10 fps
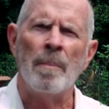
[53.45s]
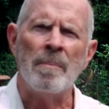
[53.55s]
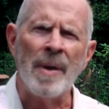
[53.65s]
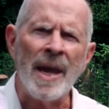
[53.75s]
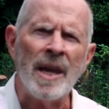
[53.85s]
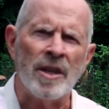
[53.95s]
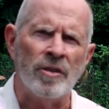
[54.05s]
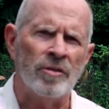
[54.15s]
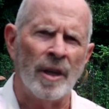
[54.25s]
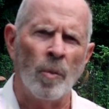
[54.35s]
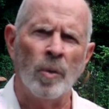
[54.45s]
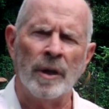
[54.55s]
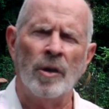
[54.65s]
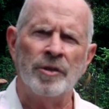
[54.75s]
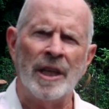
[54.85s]
amazed at
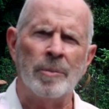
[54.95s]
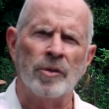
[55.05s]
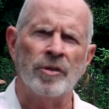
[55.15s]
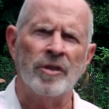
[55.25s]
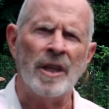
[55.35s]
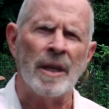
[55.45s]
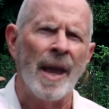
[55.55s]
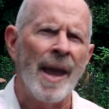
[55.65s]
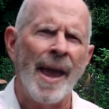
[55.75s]
what I was able to see,